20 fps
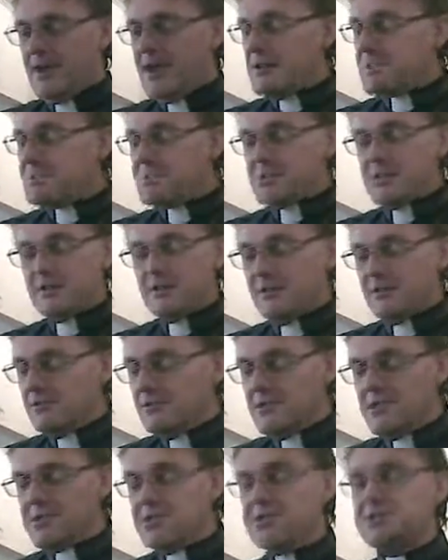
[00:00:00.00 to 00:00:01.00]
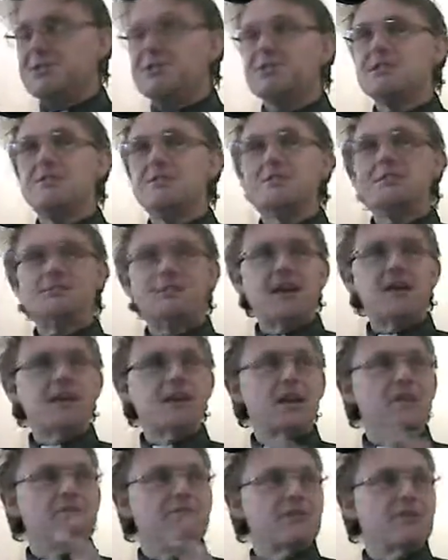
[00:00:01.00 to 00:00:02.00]
"Absolutely," she says. "I've been
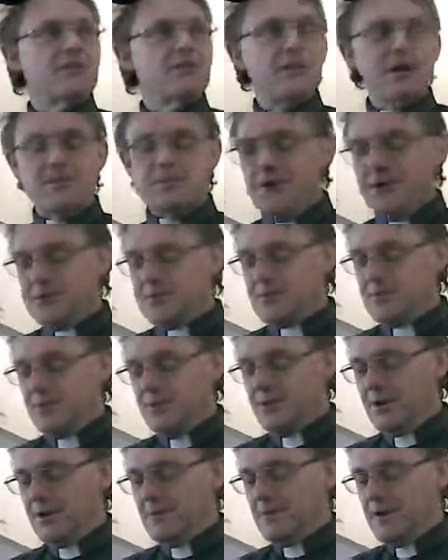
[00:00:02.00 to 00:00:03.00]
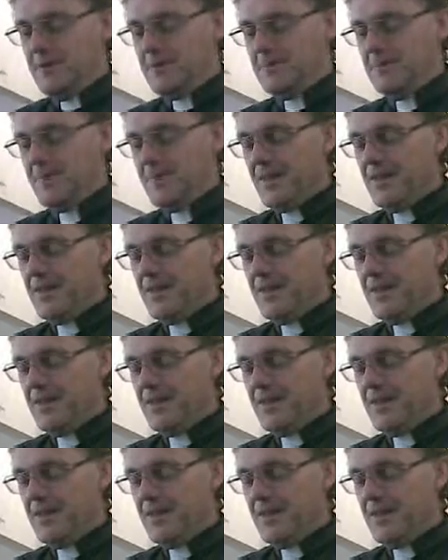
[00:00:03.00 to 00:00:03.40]
telling him for 9 months I want it done."